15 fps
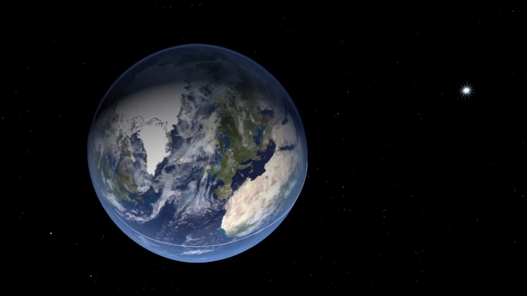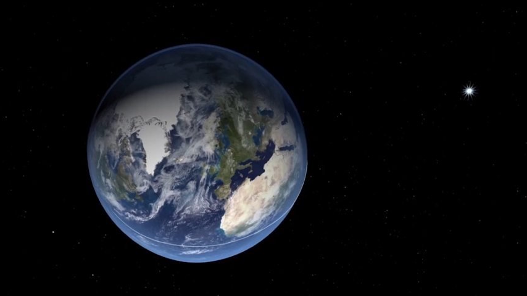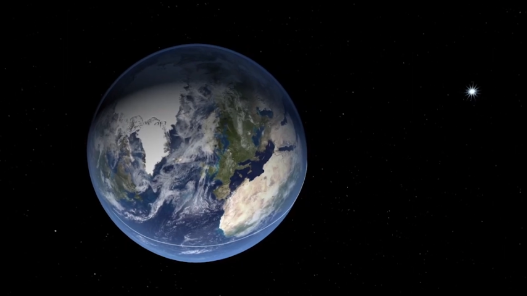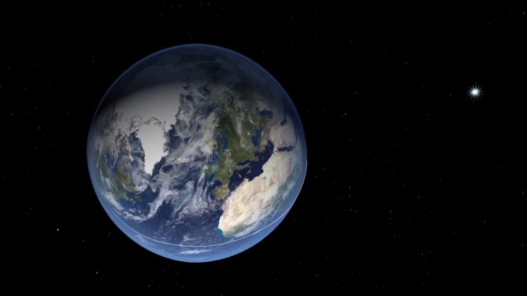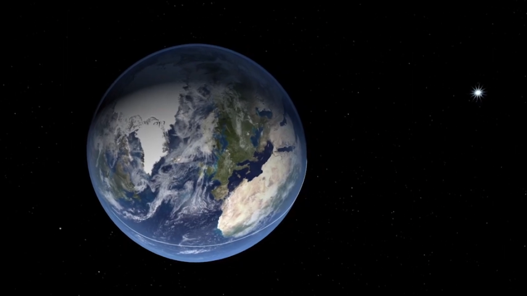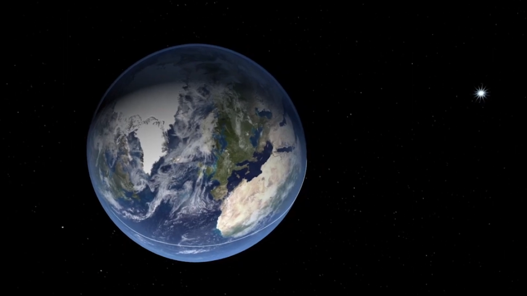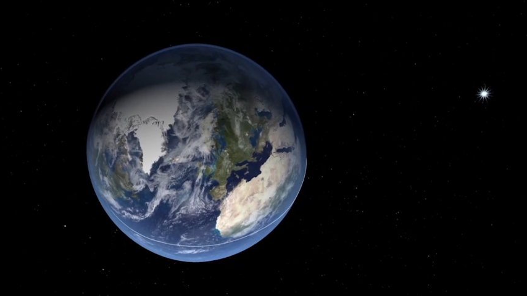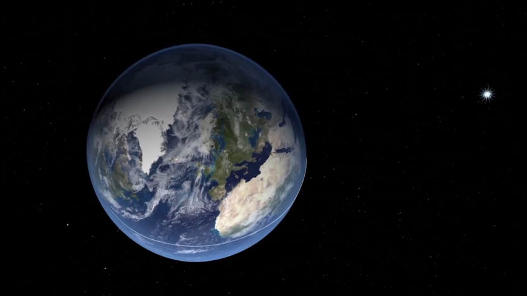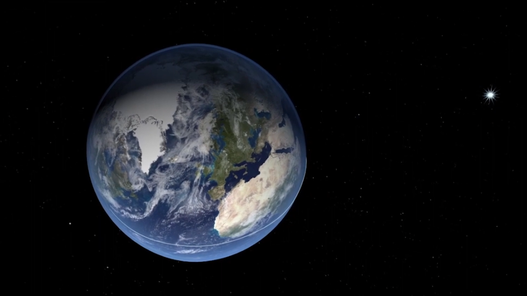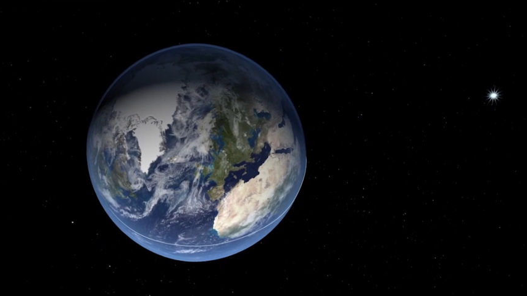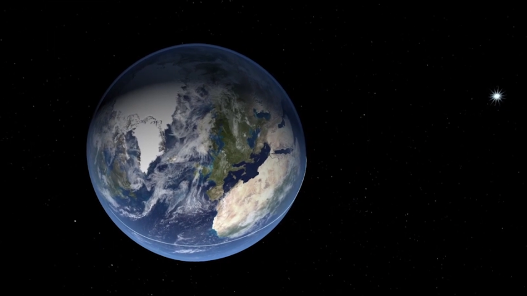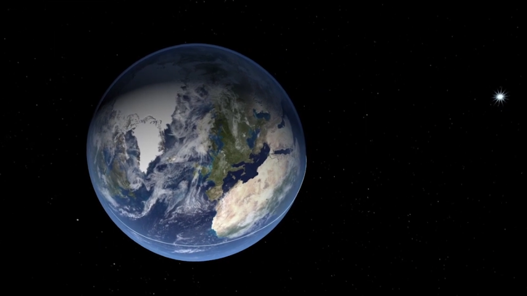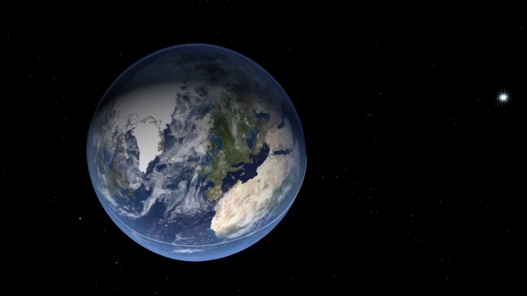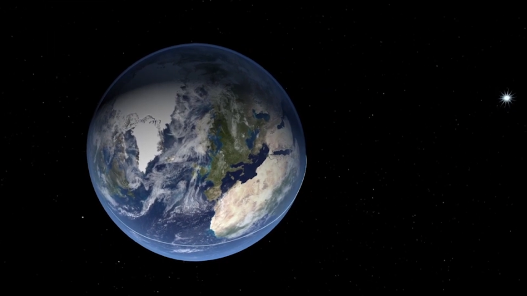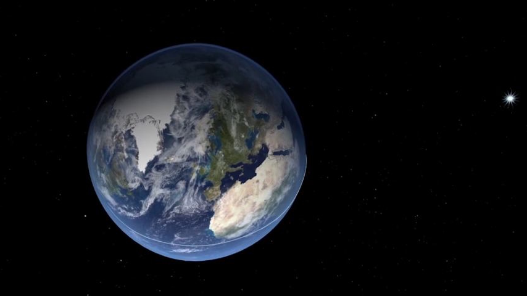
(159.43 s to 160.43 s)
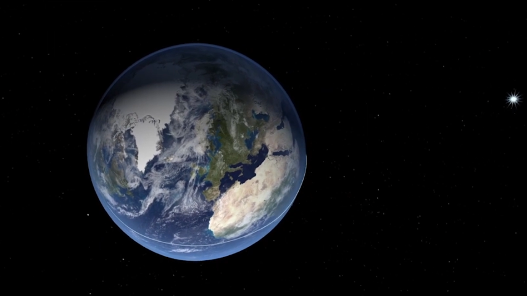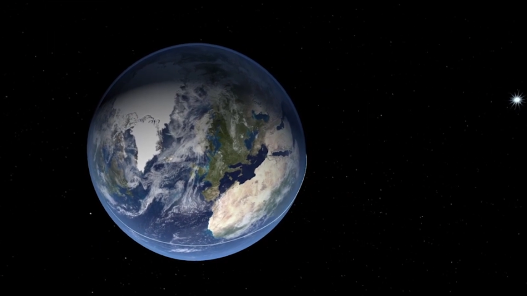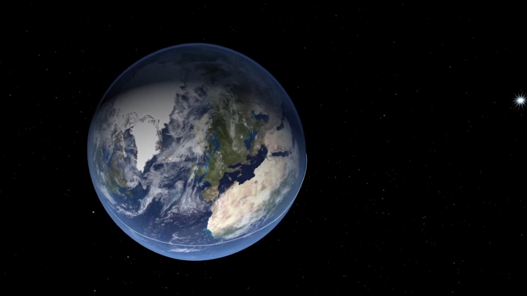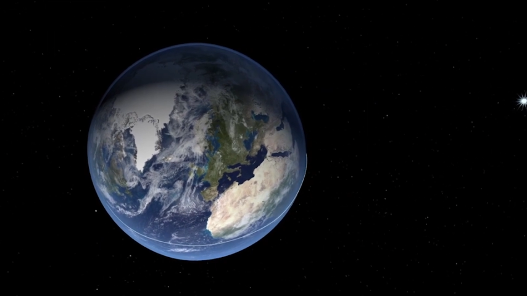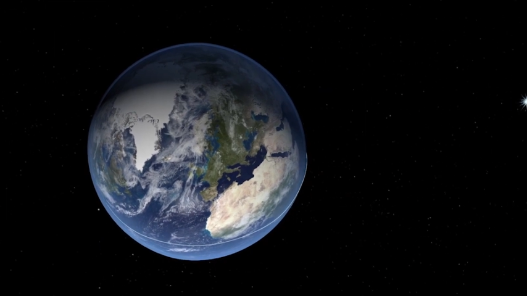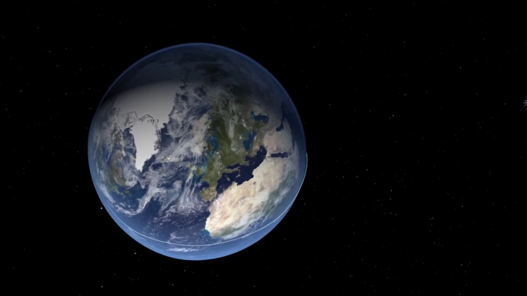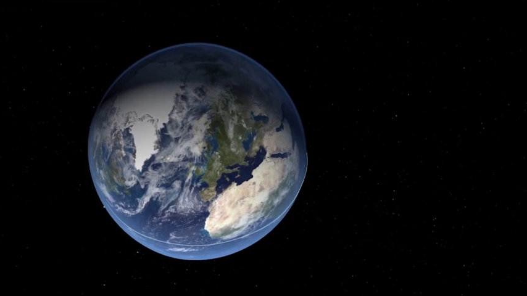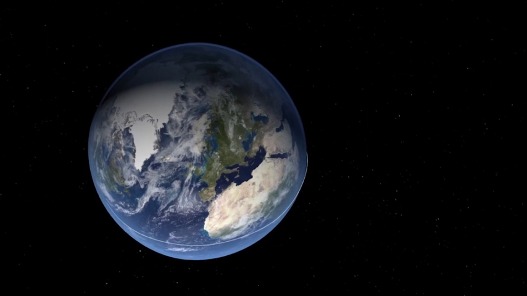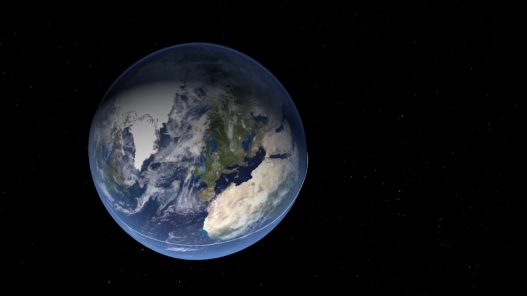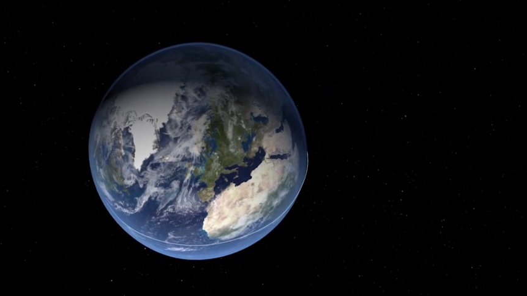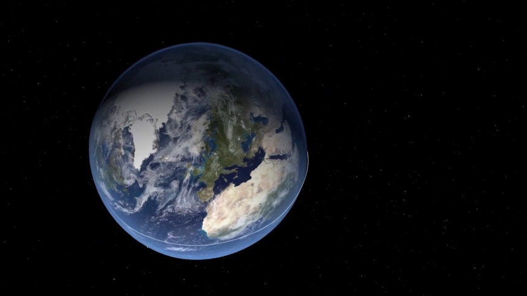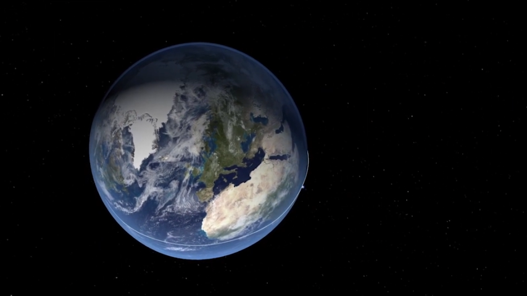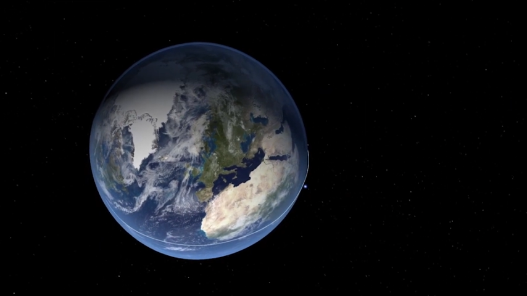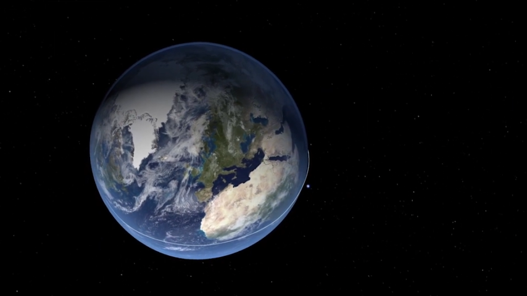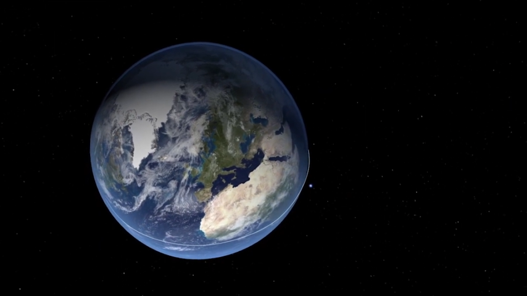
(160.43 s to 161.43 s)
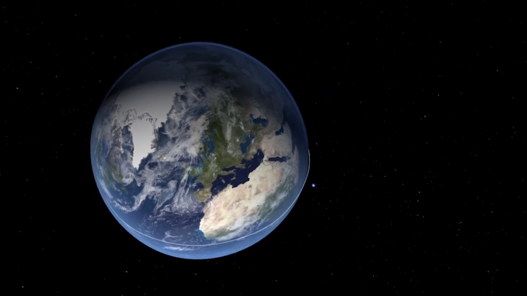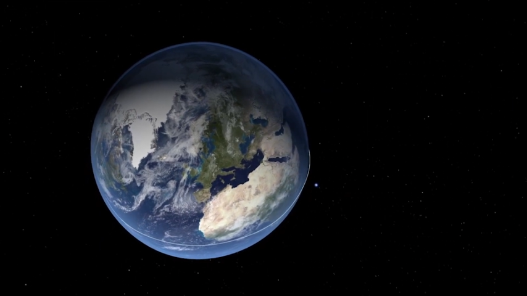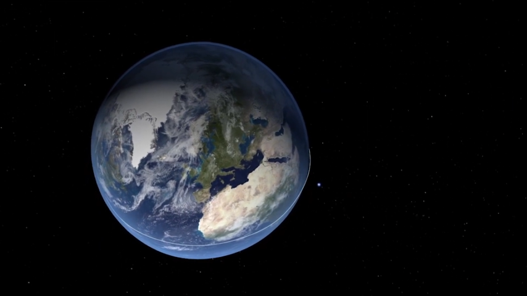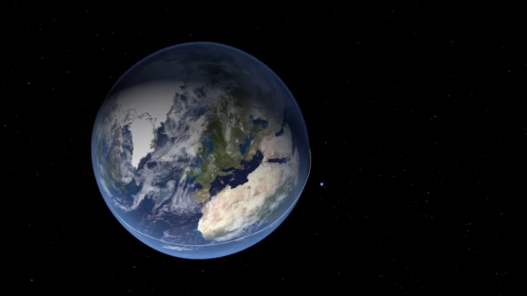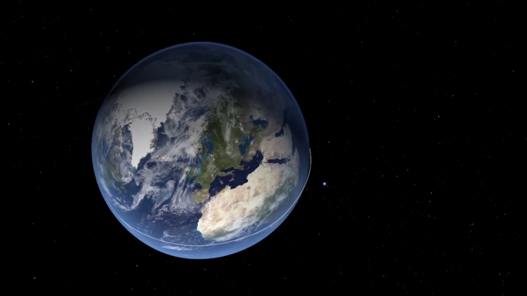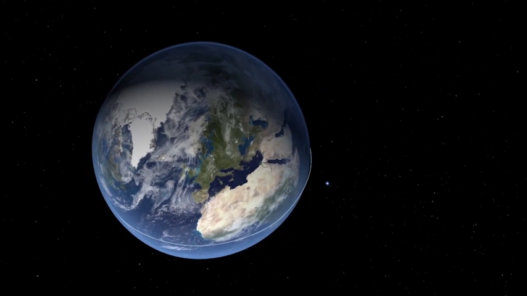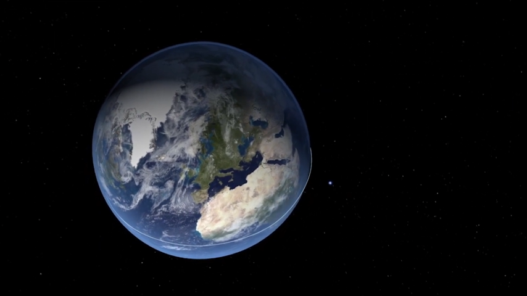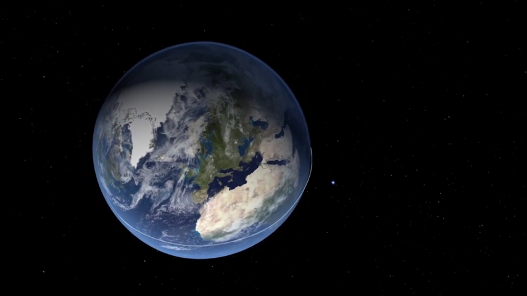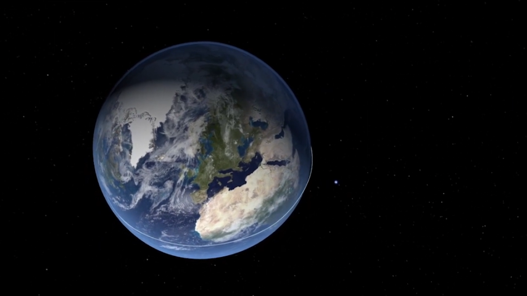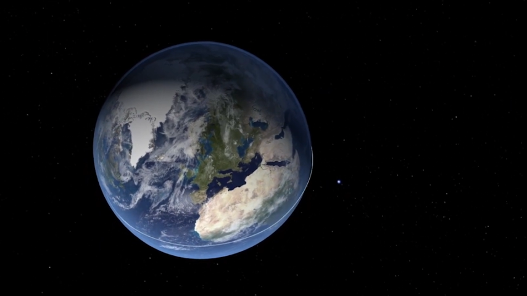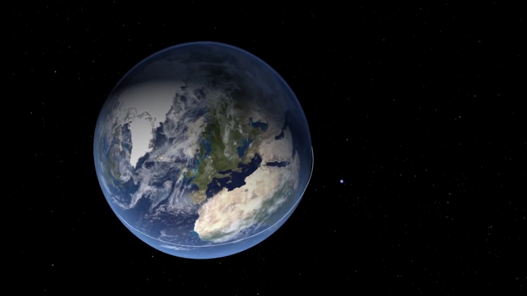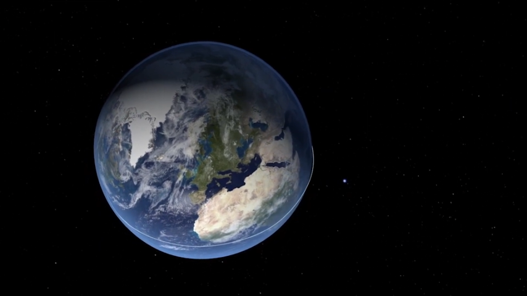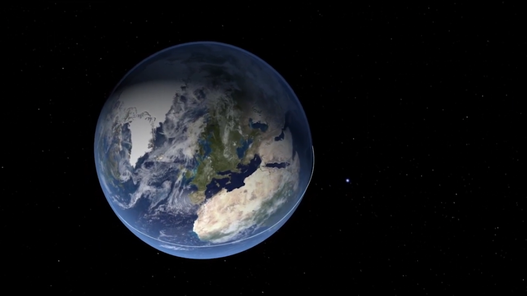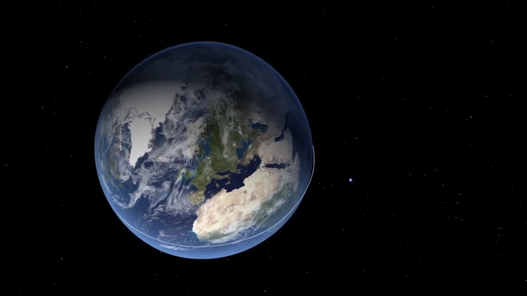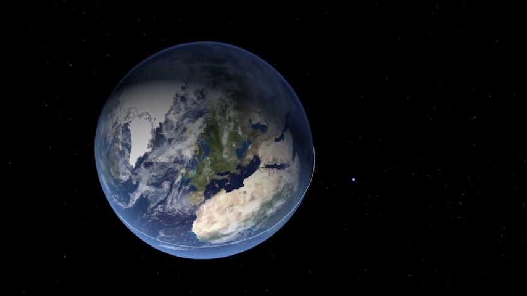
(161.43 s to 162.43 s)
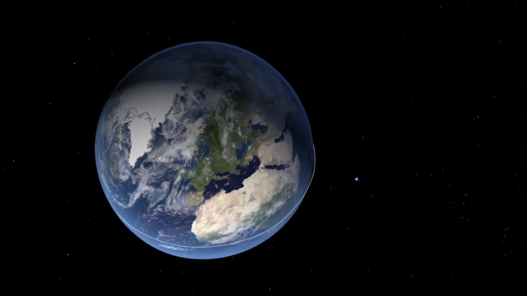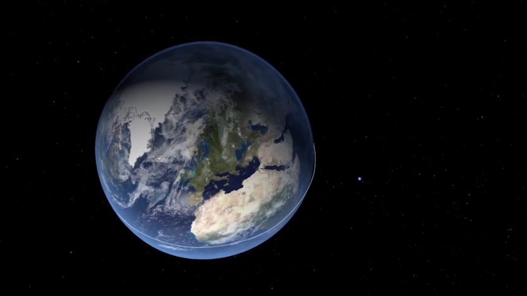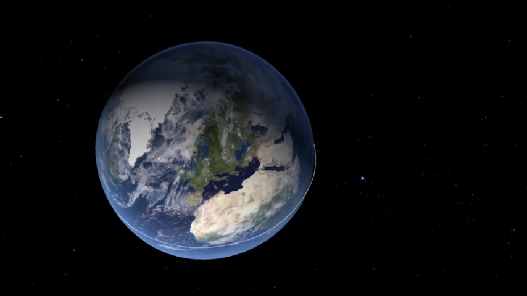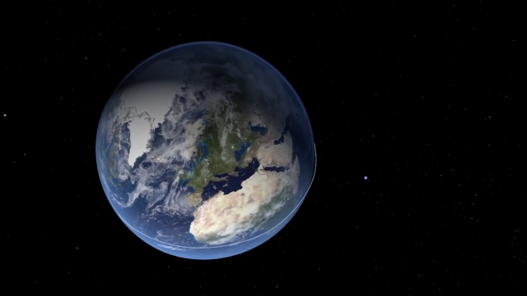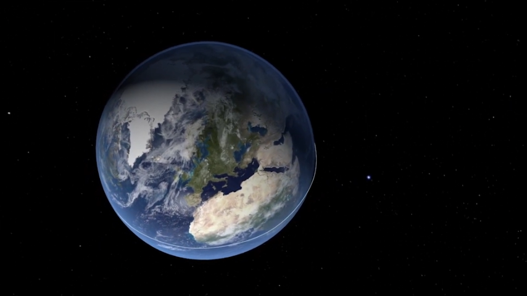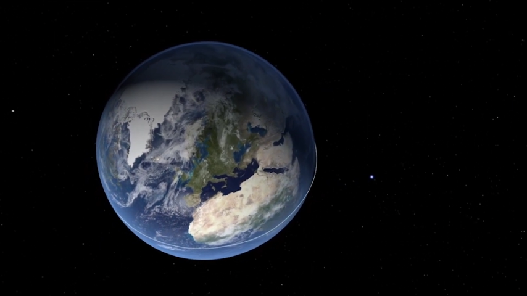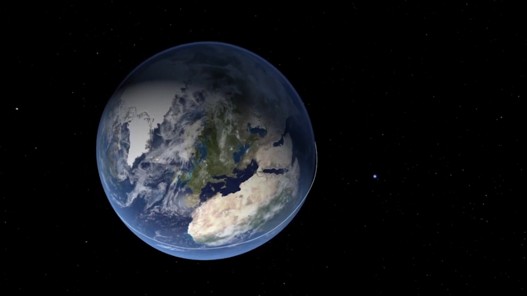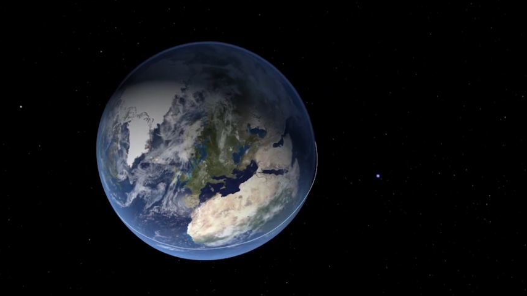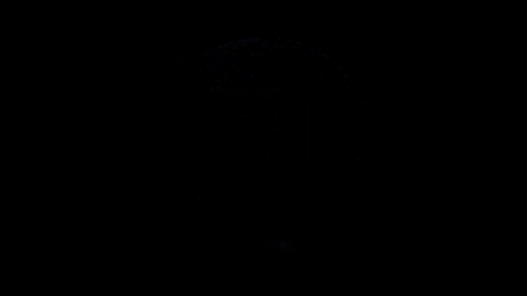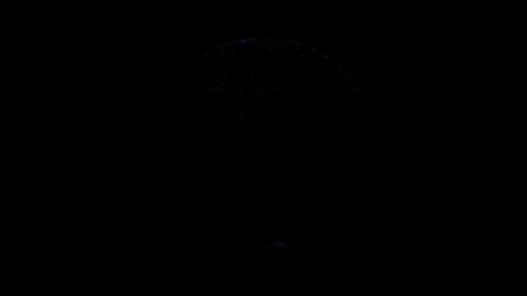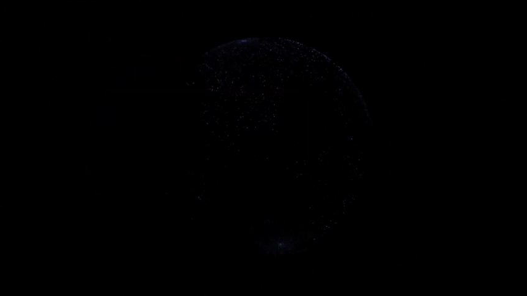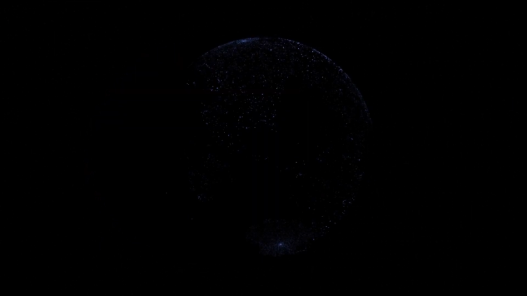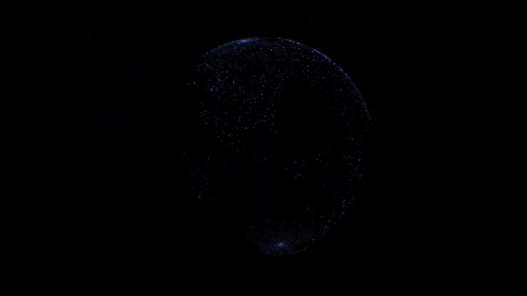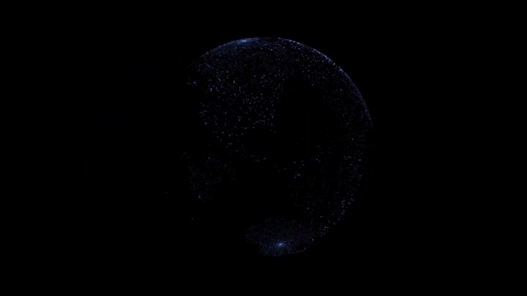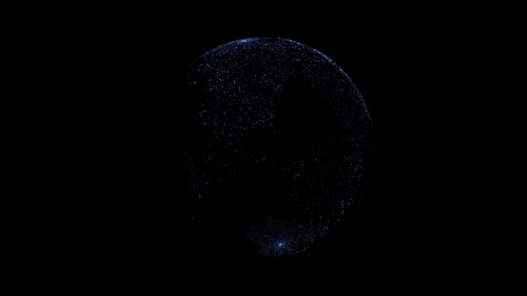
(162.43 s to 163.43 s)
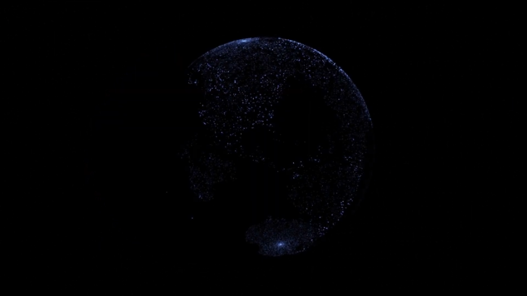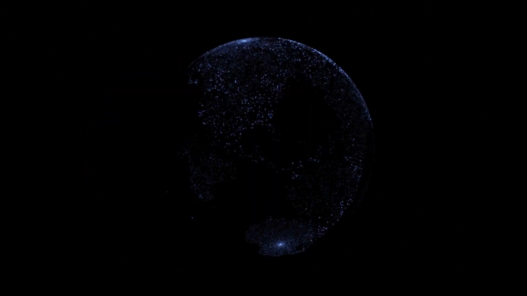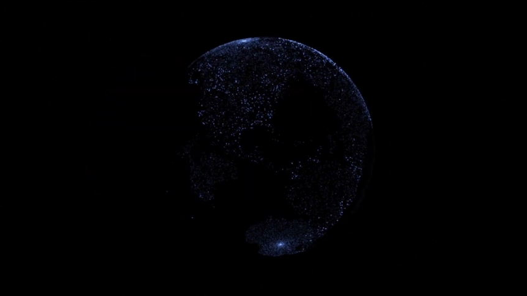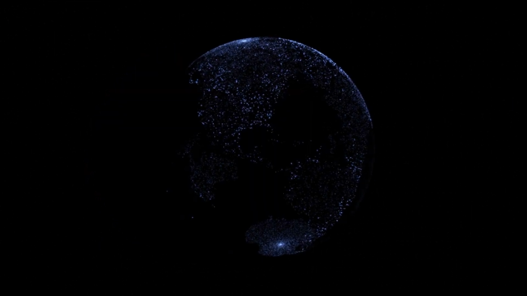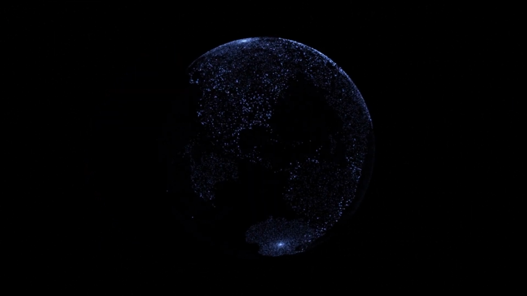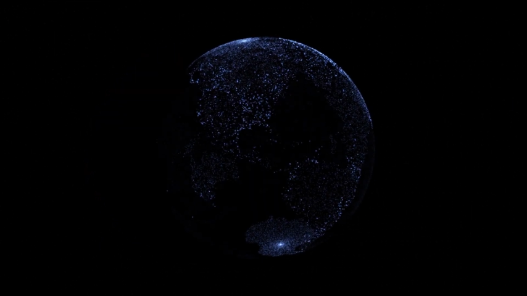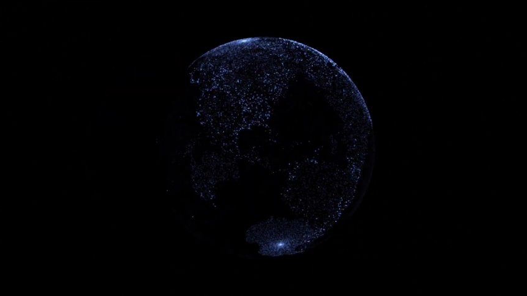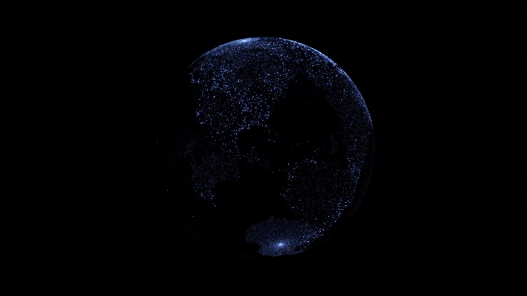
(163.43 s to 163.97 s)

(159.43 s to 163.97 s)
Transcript: Nobody's mouth can be seen.